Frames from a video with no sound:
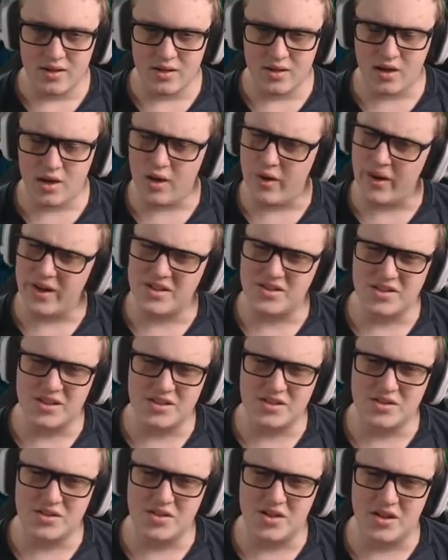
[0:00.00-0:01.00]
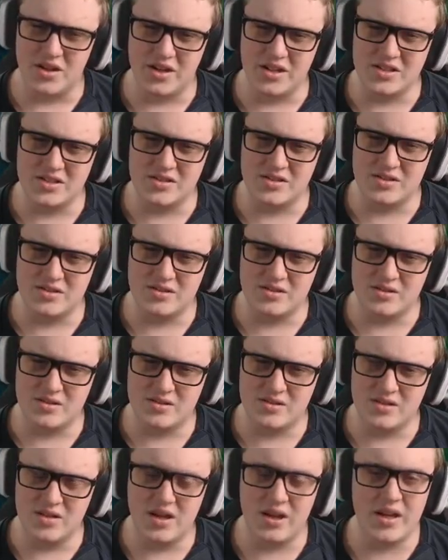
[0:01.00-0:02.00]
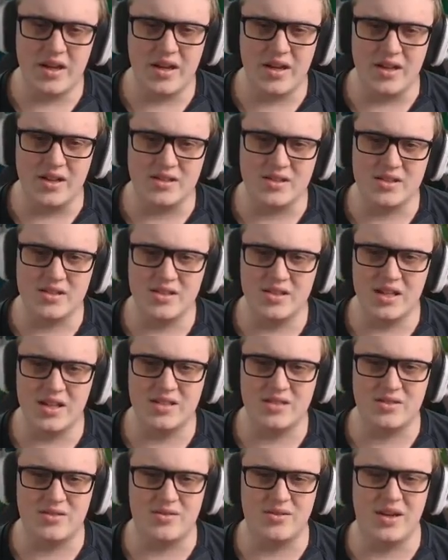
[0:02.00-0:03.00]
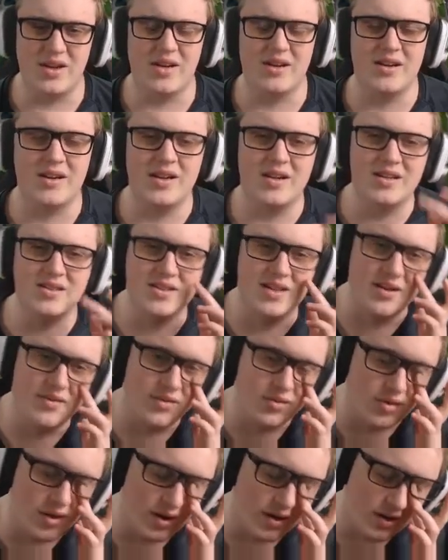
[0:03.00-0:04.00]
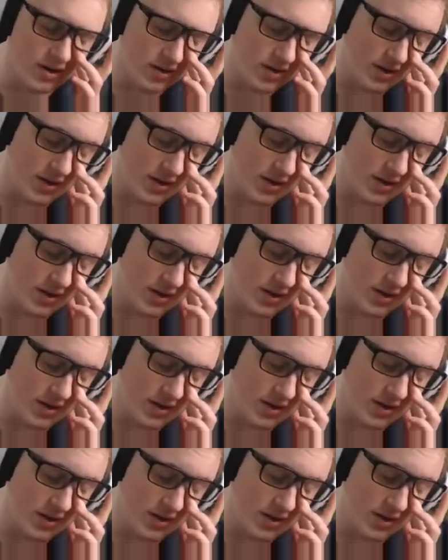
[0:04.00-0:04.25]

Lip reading: Oh, actually, it's not. He's... Oh, it is, because he has a he doesn't have a Rengar.